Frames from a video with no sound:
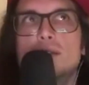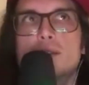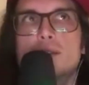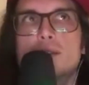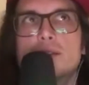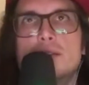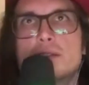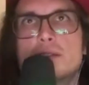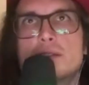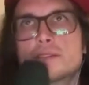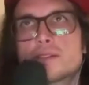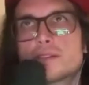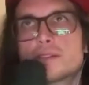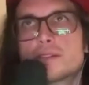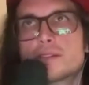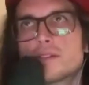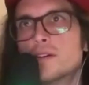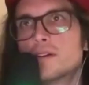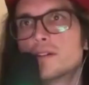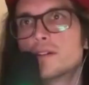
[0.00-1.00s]
this
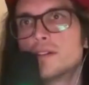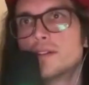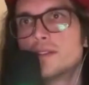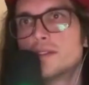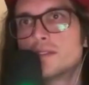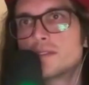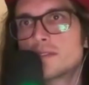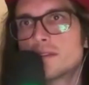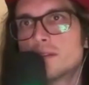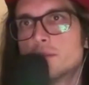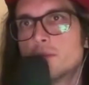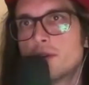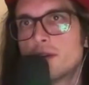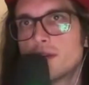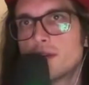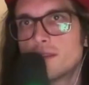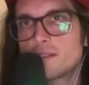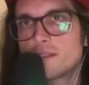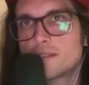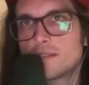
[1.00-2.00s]
song, in some
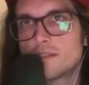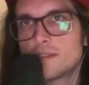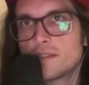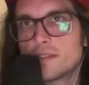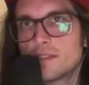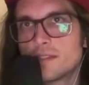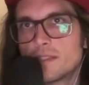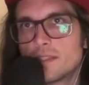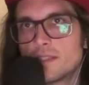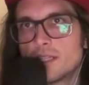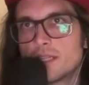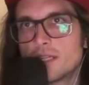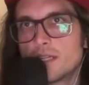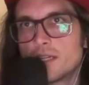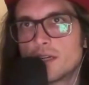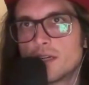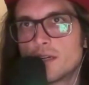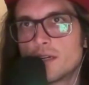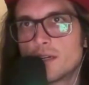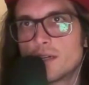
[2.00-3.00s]
ways,
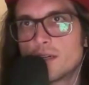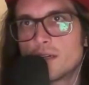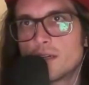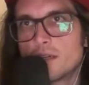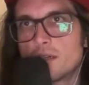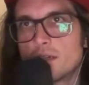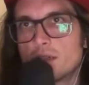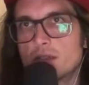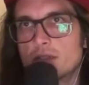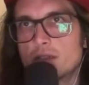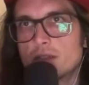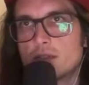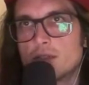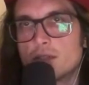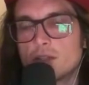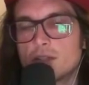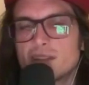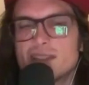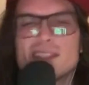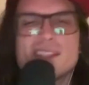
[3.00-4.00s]
are,
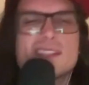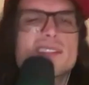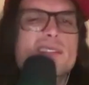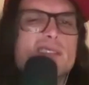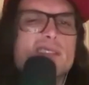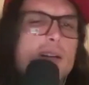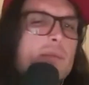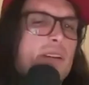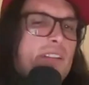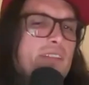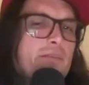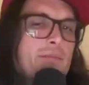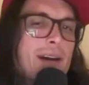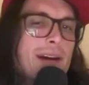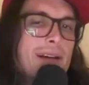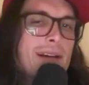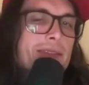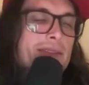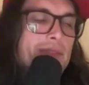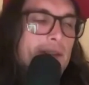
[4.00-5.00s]
are at least some of
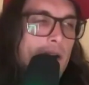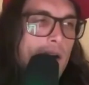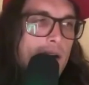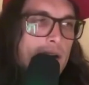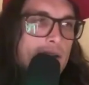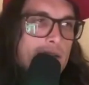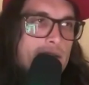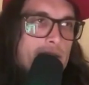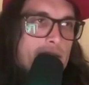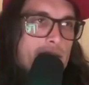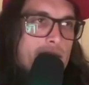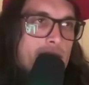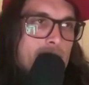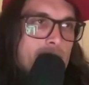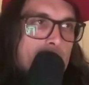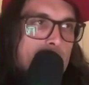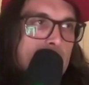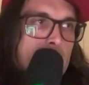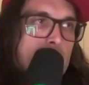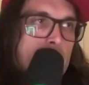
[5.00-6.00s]
my thoughts
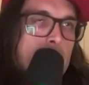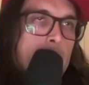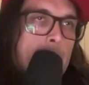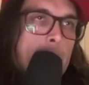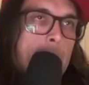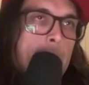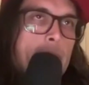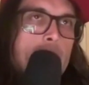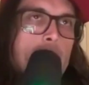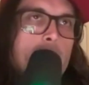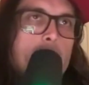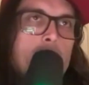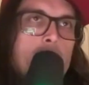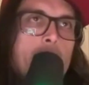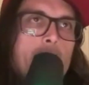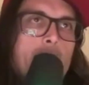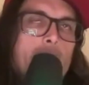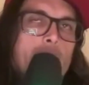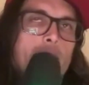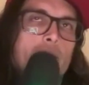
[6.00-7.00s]

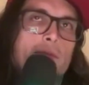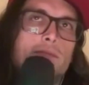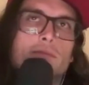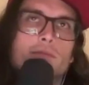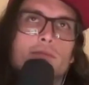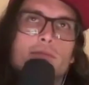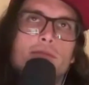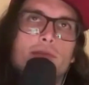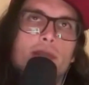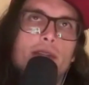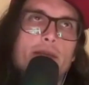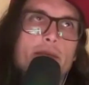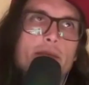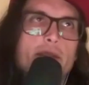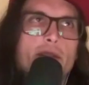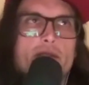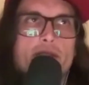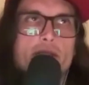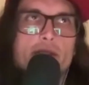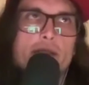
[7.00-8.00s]
about and
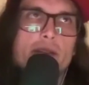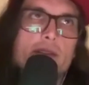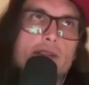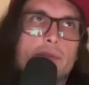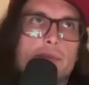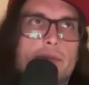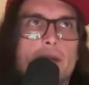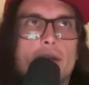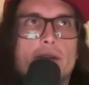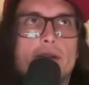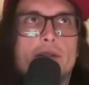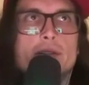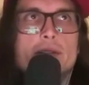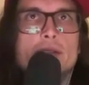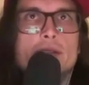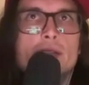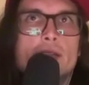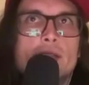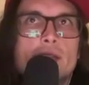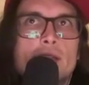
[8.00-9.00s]
musings about
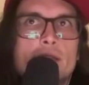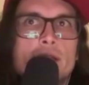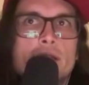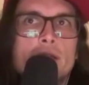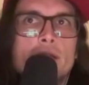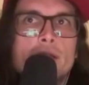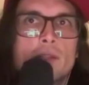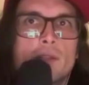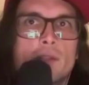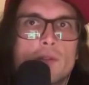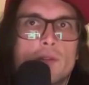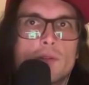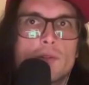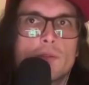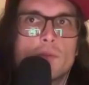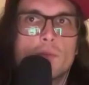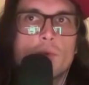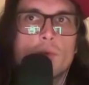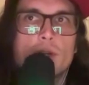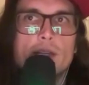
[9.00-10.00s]

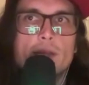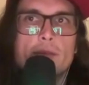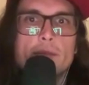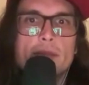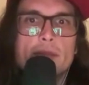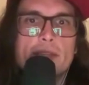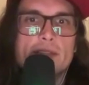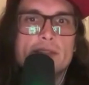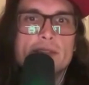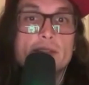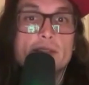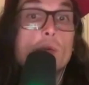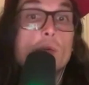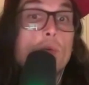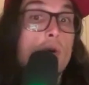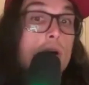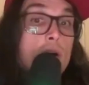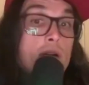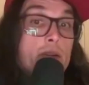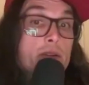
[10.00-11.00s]
what it means to
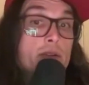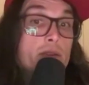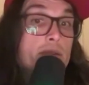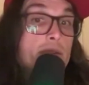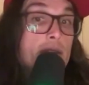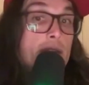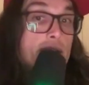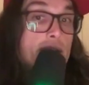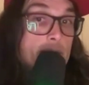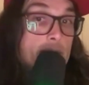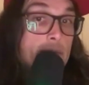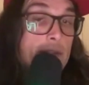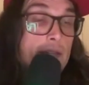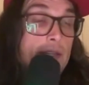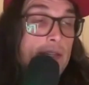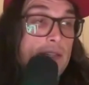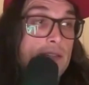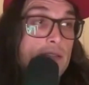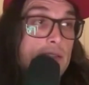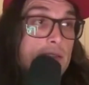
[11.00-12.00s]
walk through that
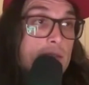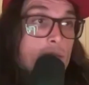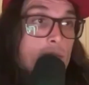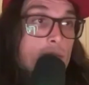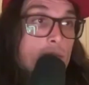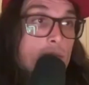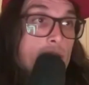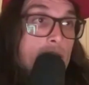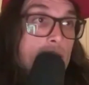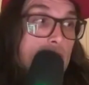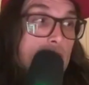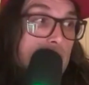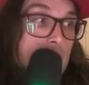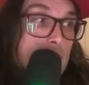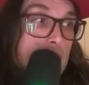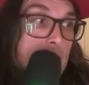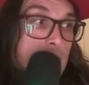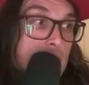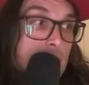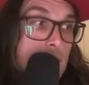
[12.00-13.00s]
space
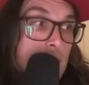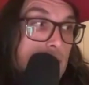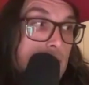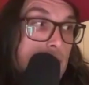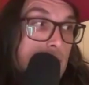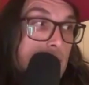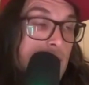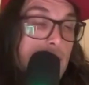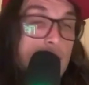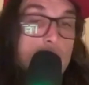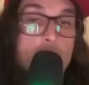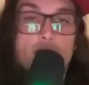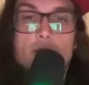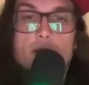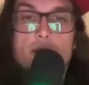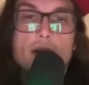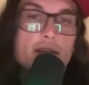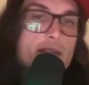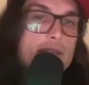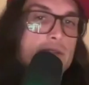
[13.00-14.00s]
and how
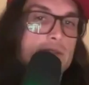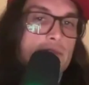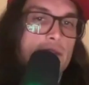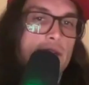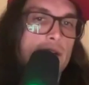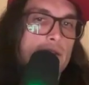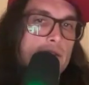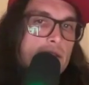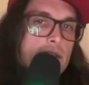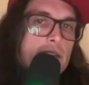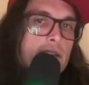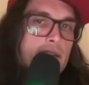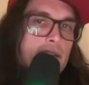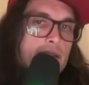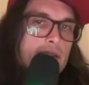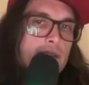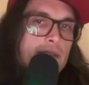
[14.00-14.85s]
God is found in it.